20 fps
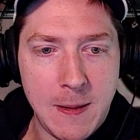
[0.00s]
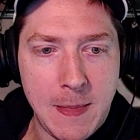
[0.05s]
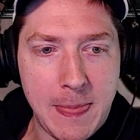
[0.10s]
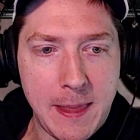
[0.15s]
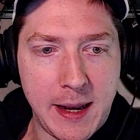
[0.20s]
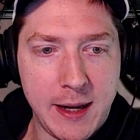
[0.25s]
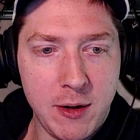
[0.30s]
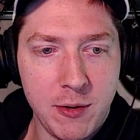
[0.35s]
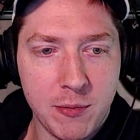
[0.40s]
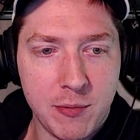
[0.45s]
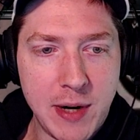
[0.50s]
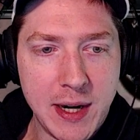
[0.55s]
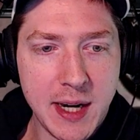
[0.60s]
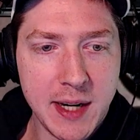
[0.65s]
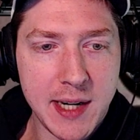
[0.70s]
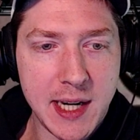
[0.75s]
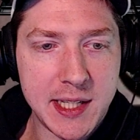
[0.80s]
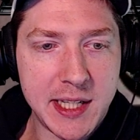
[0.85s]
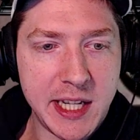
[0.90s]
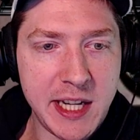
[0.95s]
I don't
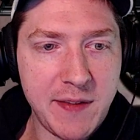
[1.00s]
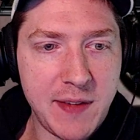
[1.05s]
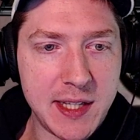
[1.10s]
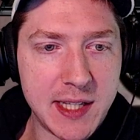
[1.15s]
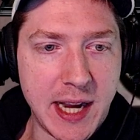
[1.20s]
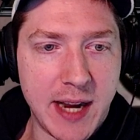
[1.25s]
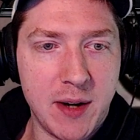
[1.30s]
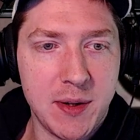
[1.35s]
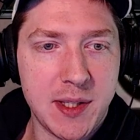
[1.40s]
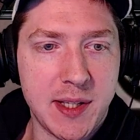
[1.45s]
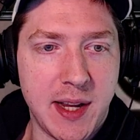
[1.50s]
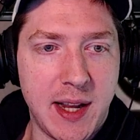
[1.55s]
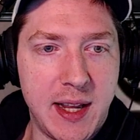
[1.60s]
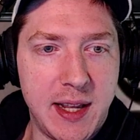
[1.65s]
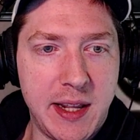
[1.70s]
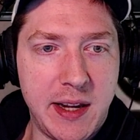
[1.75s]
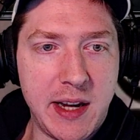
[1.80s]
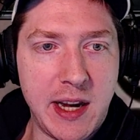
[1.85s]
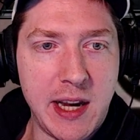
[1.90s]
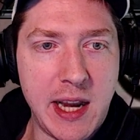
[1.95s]
recognize any of these
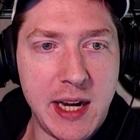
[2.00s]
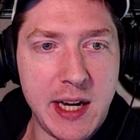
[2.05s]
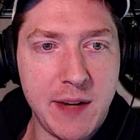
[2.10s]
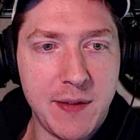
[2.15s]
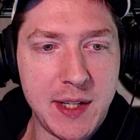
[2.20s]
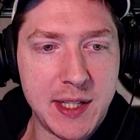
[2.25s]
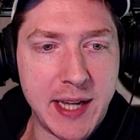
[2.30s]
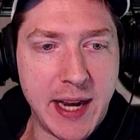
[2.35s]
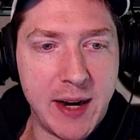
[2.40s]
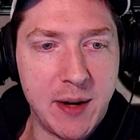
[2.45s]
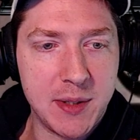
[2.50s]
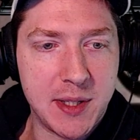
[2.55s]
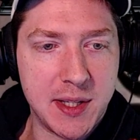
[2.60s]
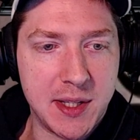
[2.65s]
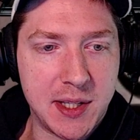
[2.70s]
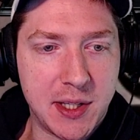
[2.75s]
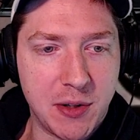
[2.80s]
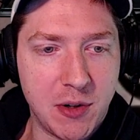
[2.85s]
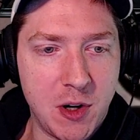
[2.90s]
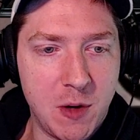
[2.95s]

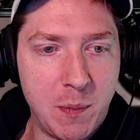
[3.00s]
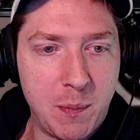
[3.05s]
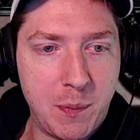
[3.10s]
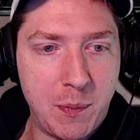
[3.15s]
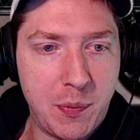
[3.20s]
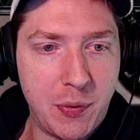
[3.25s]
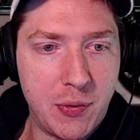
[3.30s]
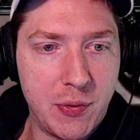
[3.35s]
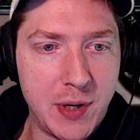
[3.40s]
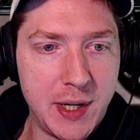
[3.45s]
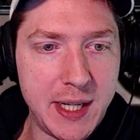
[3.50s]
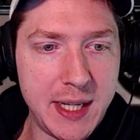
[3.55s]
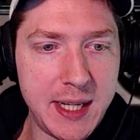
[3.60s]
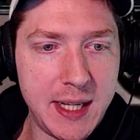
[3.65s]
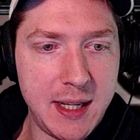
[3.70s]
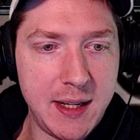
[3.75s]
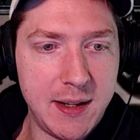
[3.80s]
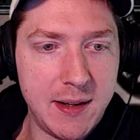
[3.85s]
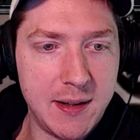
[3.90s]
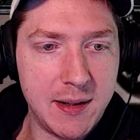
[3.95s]
houses. They're all
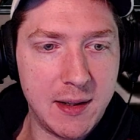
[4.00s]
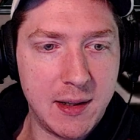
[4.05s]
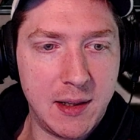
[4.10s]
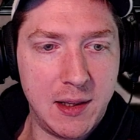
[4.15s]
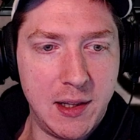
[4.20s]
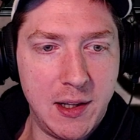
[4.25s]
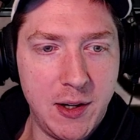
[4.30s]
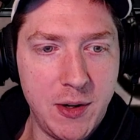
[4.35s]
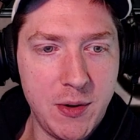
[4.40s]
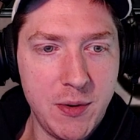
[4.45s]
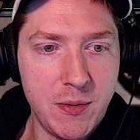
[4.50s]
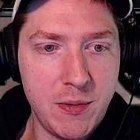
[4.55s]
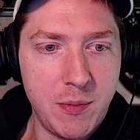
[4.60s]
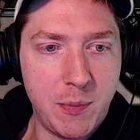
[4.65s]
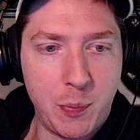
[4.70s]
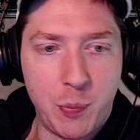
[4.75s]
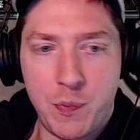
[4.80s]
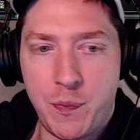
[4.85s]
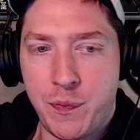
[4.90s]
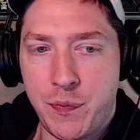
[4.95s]
pretty low...
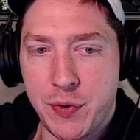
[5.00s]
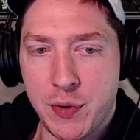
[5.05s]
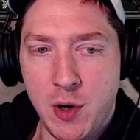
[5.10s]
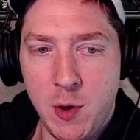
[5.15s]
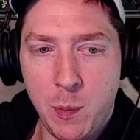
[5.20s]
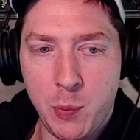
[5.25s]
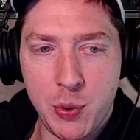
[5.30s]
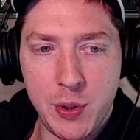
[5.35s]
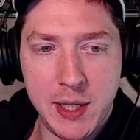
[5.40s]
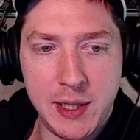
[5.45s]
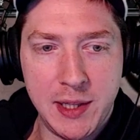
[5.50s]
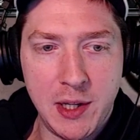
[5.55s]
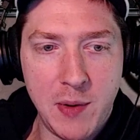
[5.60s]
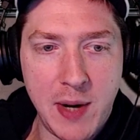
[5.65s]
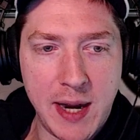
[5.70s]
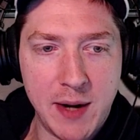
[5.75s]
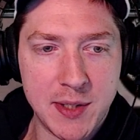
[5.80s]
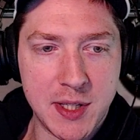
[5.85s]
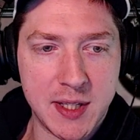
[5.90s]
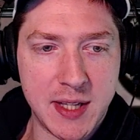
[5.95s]
They're all pretty low
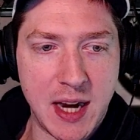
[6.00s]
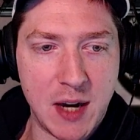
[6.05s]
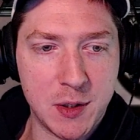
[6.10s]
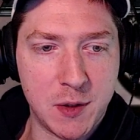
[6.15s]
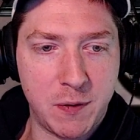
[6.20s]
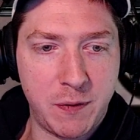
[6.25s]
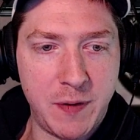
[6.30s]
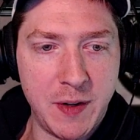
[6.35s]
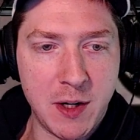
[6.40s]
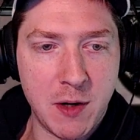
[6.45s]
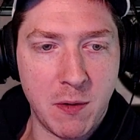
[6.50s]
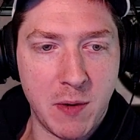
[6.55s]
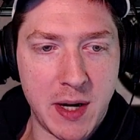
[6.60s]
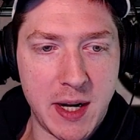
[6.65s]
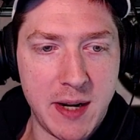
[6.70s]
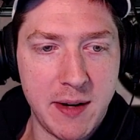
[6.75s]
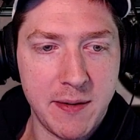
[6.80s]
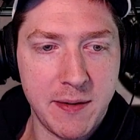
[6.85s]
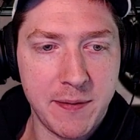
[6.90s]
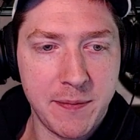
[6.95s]
houses. House
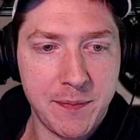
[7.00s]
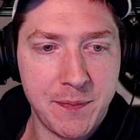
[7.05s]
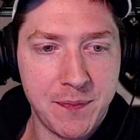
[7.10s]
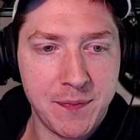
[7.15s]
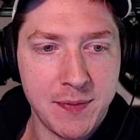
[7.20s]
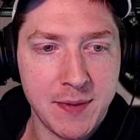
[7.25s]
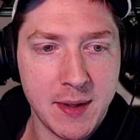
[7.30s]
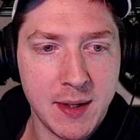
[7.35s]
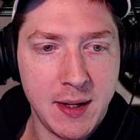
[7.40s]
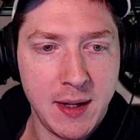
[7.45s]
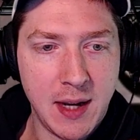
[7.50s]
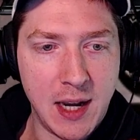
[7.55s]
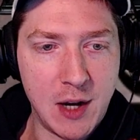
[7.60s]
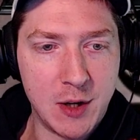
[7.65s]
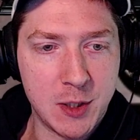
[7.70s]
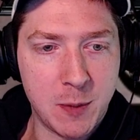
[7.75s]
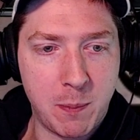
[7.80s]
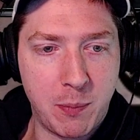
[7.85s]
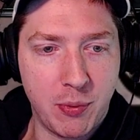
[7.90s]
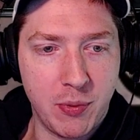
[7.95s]
Vickery,
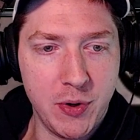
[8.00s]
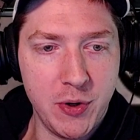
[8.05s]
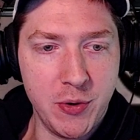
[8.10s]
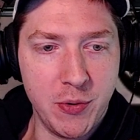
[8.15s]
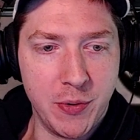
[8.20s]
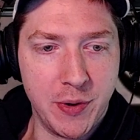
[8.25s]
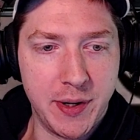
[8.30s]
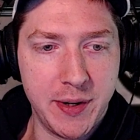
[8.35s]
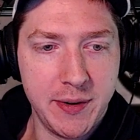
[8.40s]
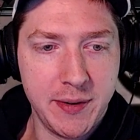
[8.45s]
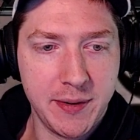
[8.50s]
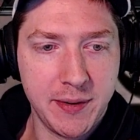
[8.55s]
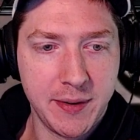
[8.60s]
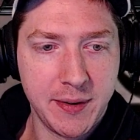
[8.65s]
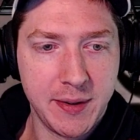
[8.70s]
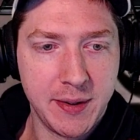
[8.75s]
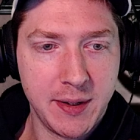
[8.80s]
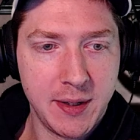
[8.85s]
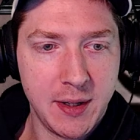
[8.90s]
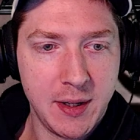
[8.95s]
House Brune,
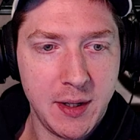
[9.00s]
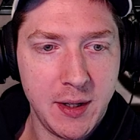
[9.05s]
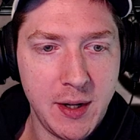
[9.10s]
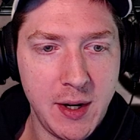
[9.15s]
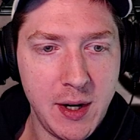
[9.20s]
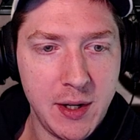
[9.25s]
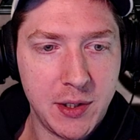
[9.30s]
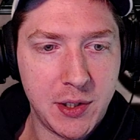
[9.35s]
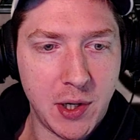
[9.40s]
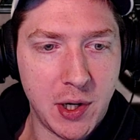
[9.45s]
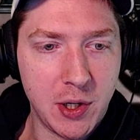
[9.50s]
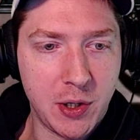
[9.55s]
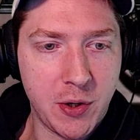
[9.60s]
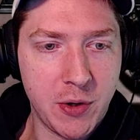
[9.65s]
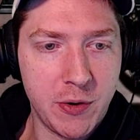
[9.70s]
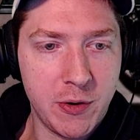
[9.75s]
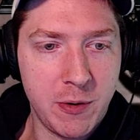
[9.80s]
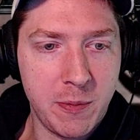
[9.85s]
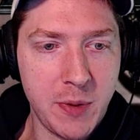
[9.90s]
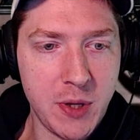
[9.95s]

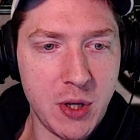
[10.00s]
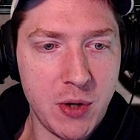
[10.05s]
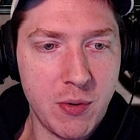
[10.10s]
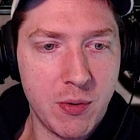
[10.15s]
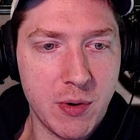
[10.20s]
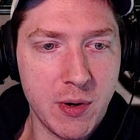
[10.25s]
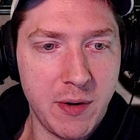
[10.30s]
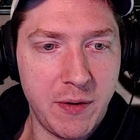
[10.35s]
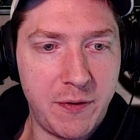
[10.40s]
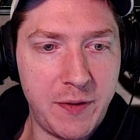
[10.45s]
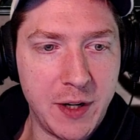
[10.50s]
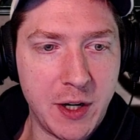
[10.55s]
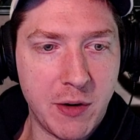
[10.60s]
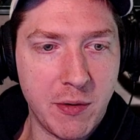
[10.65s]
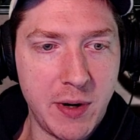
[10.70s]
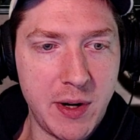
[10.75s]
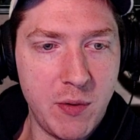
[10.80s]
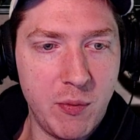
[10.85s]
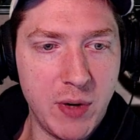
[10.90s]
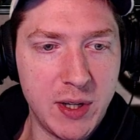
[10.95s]
Darkholm, Yor,
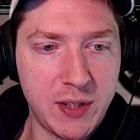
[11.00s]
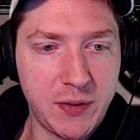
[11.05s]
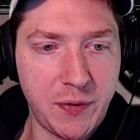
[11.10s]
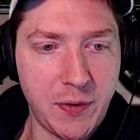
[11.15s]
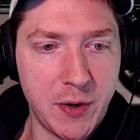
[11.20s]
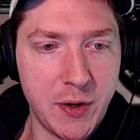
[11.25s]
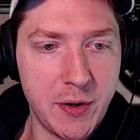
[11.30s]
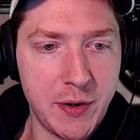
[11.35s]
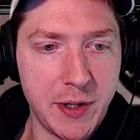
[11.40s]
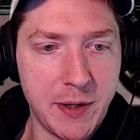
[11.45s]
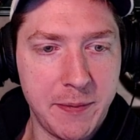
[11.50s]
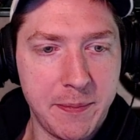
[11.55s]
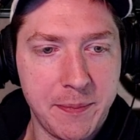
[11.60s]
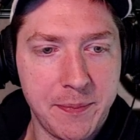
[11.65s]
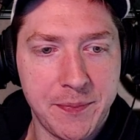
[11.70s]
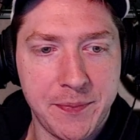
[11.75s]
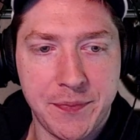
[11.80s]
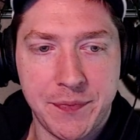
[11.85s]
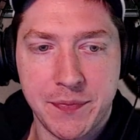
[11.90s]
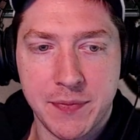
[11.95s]
Vickery, Westford.
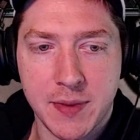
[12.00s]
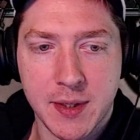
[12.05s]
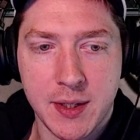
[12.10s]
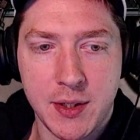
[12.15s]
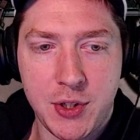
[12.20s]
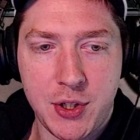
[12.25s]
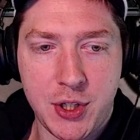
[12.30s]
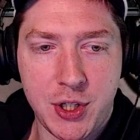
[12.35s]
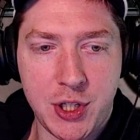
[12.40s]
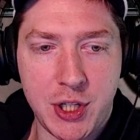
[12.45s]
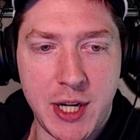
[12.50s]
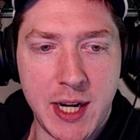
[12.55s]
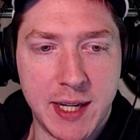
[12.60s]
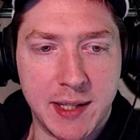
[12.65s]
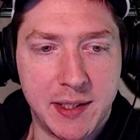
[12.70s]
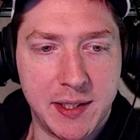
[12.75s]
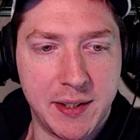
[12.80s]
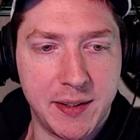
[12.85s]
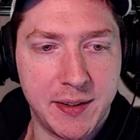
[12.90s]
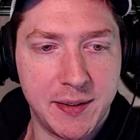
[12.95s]

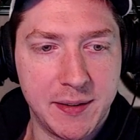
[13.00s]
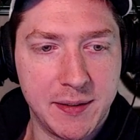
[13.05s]
Shit.